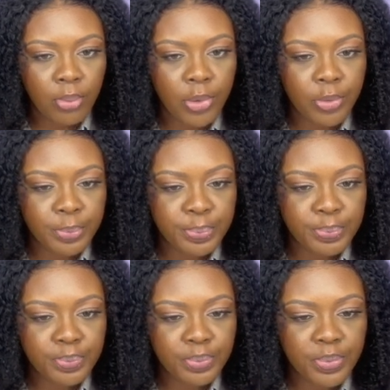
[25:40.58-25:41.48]
Boom.
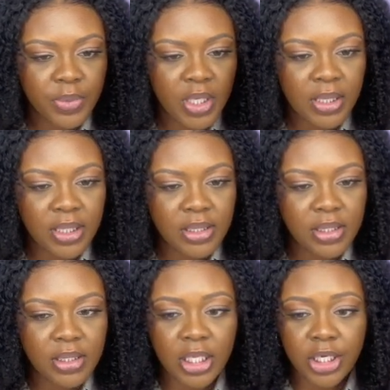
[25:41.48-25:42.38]
And this
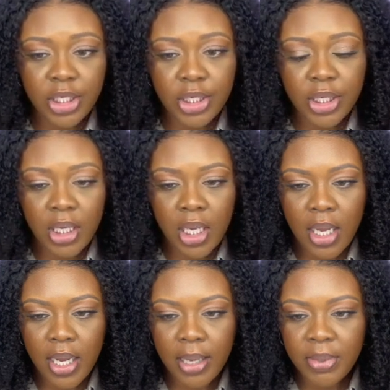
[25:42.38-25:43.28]
is linear.
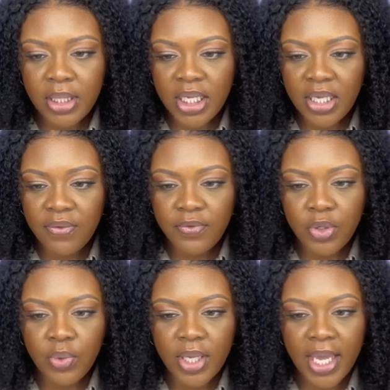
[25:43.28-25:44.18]
I believe
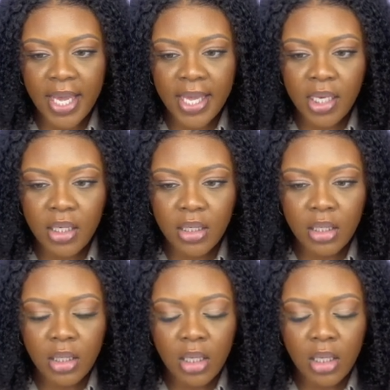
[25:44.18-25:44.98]
you can